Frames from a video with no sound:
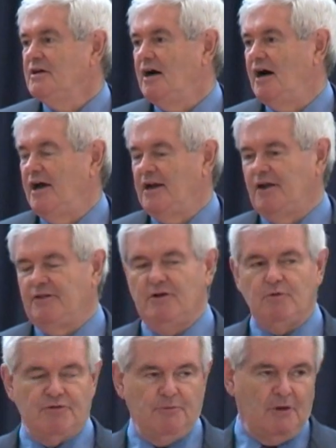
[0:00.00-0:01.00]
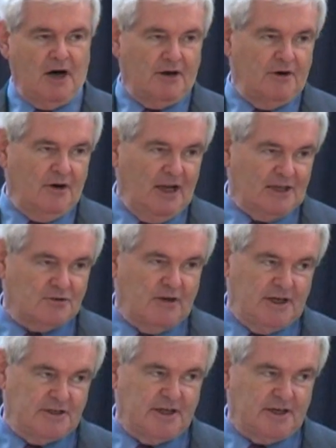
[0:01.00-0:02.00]
And I think with modern
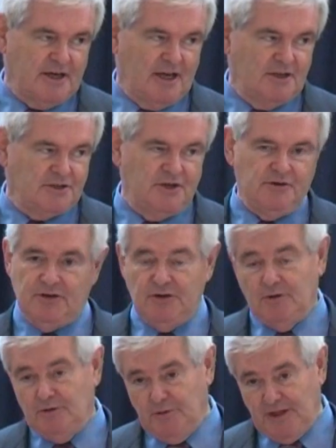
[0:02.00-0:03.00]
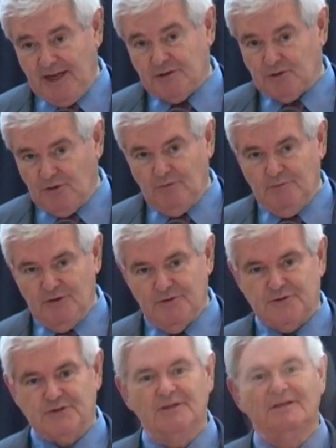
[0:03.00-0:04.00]
electronic technology, you can do it without toll
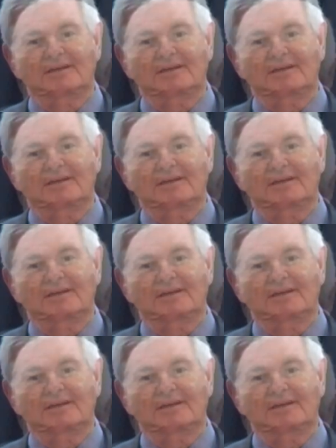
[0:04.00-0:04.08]
booths.